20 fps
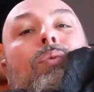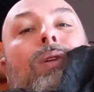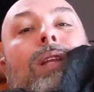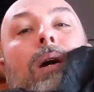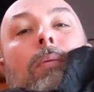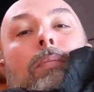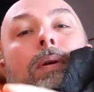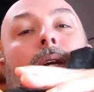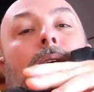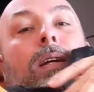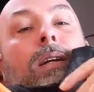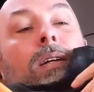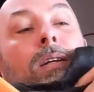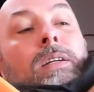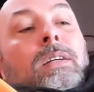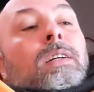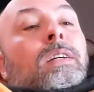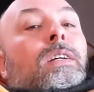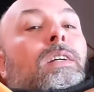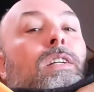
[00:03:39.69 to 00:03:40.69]
without being
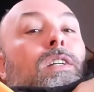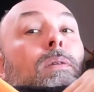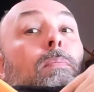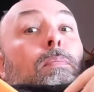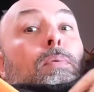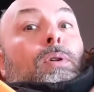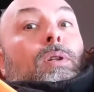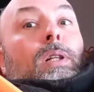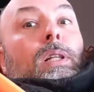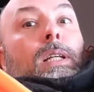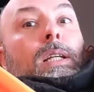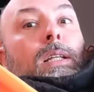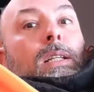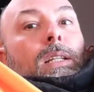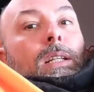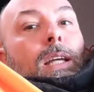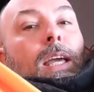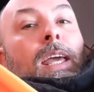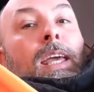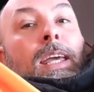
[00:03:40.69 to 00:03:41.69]

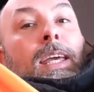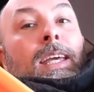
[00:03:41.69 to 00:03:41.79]
completely